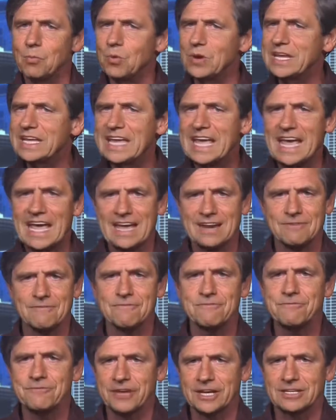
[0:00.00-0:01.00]
We can't
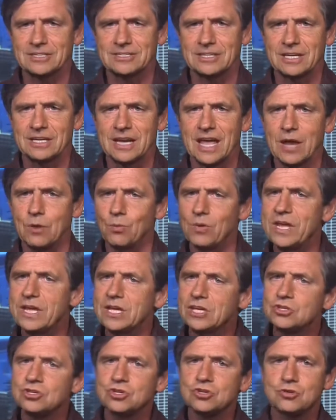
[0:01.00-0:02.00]
fix it. And we
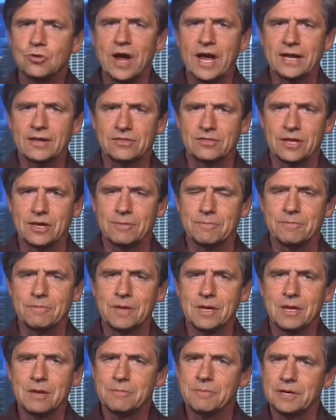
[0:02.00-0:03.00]
can strike them.
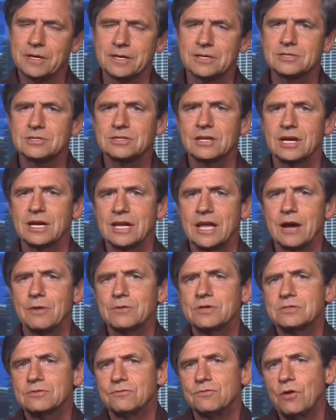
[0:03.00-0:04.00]
Yeah. But in a study I
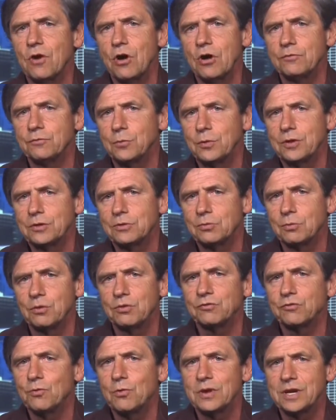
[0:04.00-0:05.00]
was involved with
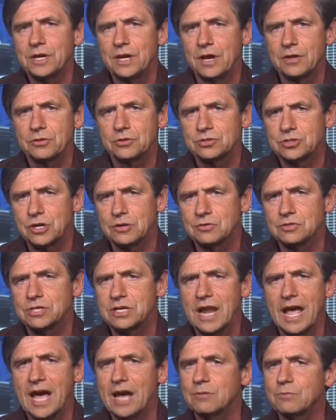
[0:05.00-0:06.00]
40 other generals
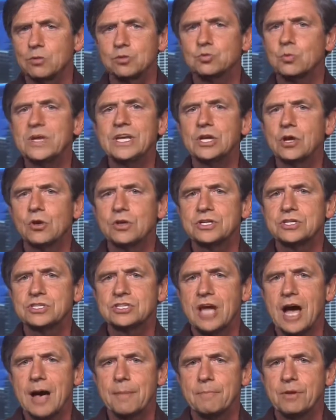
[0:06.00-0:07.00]
and admirals, we can only
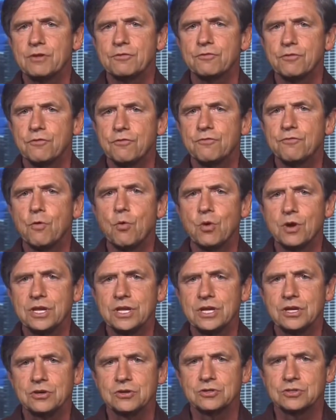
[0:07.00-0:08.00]
stop it for 4
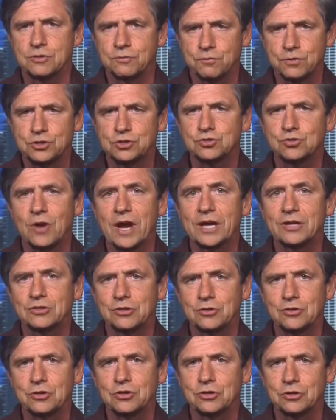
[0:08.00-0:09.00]
years if we strike
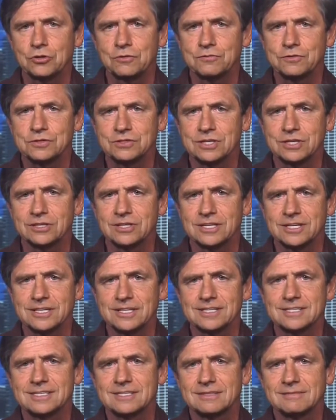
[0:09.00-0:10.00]
their nuclear
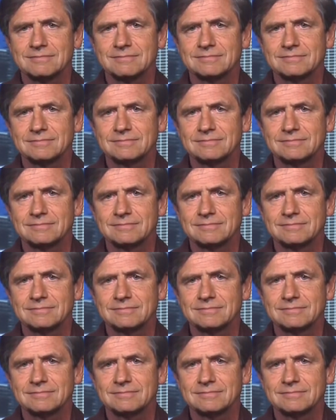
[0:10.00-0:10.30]
facilities.